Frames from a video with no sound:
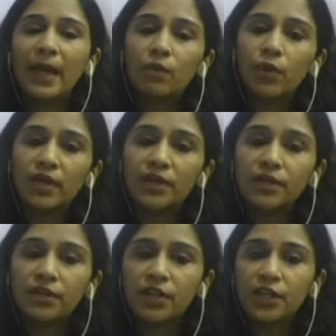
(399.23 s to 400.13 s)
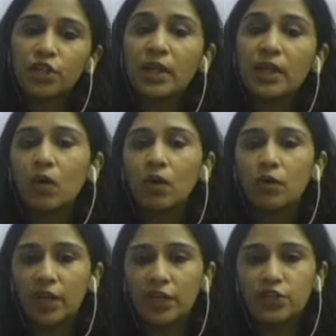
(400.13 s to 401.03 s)
Backward integration at all
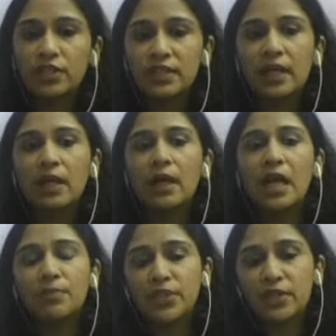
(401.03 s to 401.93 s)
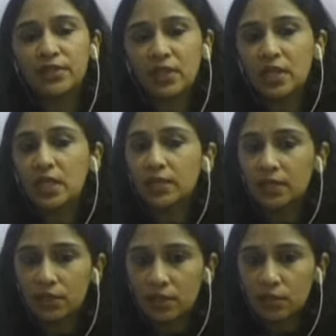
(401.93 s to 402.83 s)
locations helps us in
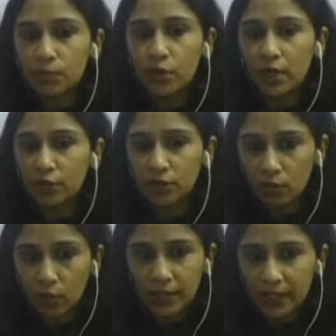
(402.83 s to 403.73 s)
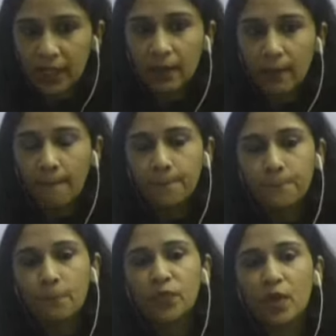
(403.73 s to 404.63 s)
consistent production quality.
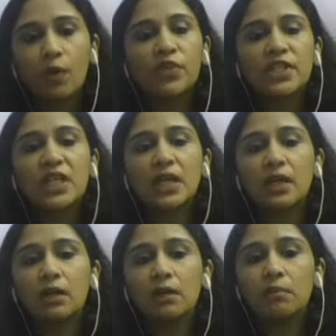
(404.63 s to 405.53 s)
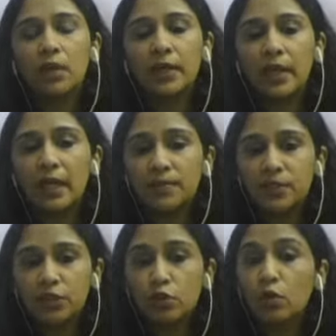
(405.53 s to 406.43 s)
Obviously, it helps
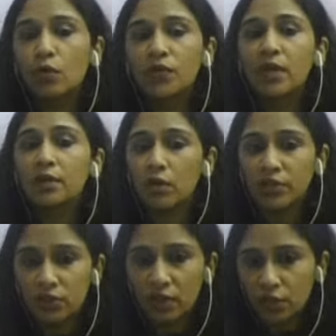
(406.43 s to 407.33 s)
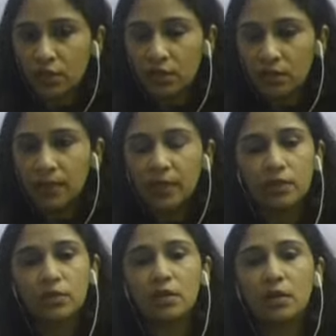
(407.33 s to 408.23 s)
us to lower our cost structure
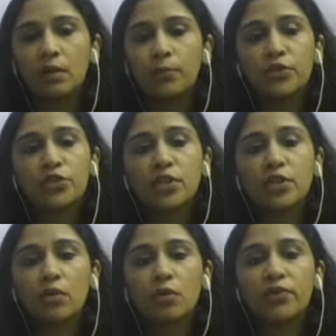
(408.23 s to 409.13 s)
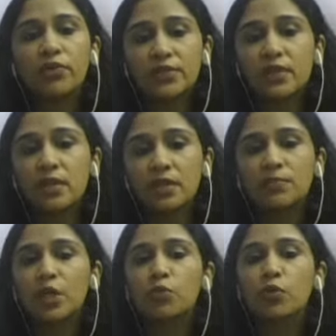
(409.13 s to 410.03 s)
because producing your own resin
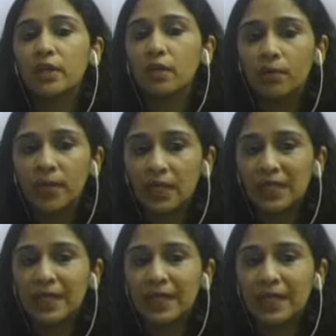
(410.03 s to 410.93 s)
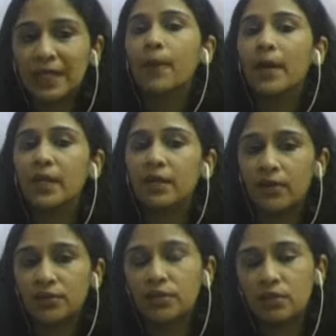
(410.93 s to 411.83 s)
is much more economical than buying
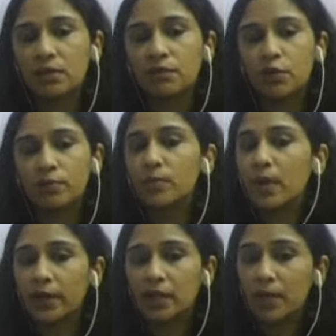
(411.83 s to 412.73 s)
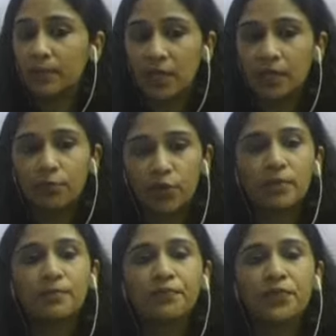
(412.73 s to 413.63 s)
resins from the market by paying a
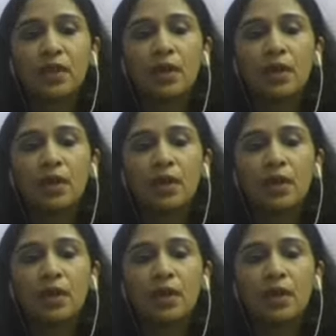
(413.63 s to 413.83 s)
premium.